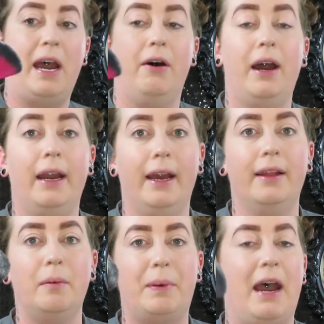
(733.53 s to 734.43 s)
I
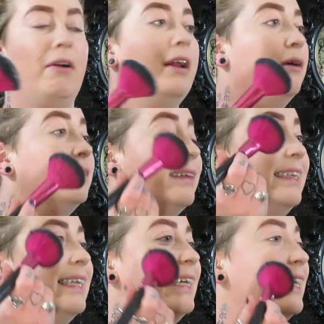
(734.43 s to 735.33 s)
got a powder that was a
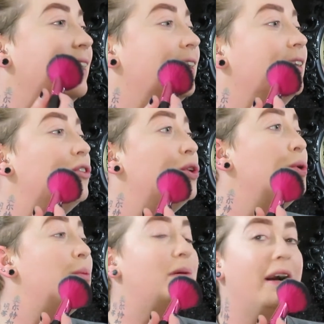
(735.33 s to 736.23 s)
little
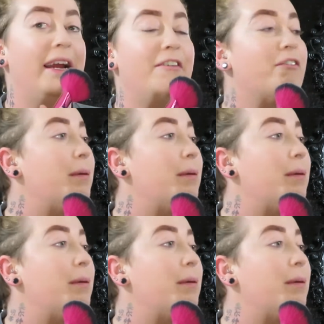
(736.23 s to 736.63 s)
too bright